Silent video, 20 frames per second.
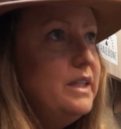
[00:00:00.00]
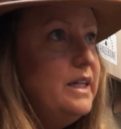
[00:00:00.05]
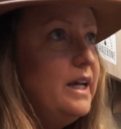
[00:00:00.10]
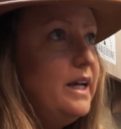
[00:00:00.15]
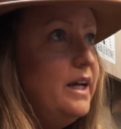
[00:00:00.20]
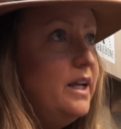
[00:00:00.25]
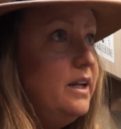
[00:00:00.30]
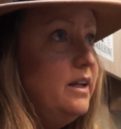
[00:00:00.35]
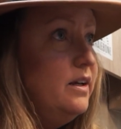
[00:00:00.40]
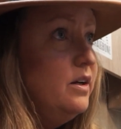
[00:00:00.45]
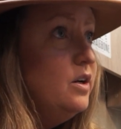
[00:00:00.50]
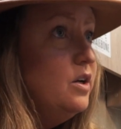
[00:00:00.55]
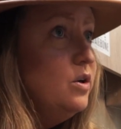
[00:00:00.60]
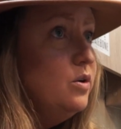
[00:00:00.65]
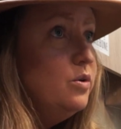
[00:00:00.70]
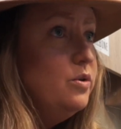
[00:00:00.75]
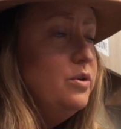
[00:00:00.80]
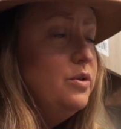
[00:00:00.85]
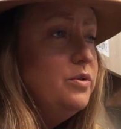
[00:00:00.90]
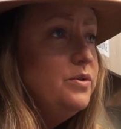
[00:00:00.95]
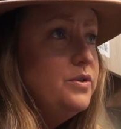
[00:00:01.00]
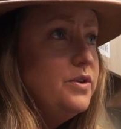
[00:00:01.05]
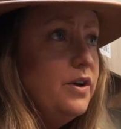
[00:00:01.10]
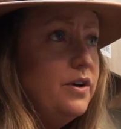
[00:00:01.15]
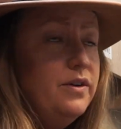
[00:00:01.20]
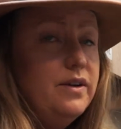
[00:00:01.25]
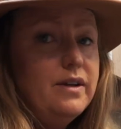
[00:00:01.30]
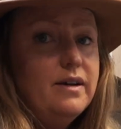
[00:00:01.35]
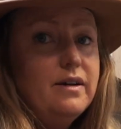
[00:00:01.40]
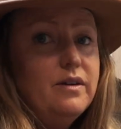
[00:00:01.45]
handy. Oils,
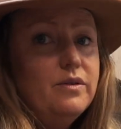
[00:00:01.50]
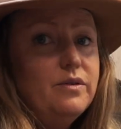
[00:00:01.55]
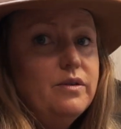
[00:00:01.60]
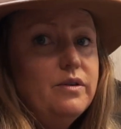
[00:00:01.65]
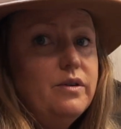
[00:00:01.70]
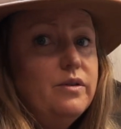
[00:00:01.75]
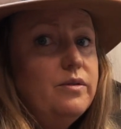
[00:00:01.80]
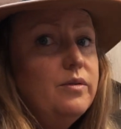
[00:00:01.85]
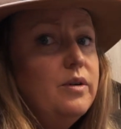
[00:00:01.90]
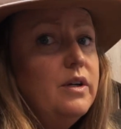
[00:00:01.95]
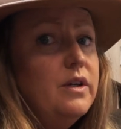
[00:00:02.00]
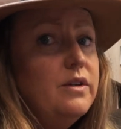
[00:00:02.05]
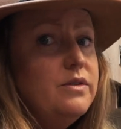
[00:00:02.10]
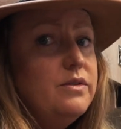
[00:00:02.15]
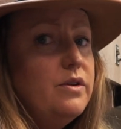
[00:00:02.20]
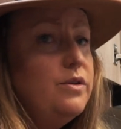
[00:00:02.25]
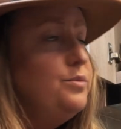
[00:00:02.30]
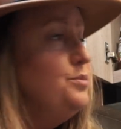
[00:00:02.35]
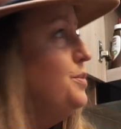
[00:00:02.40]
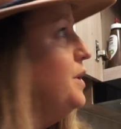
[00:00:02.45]
coconut oil, salt and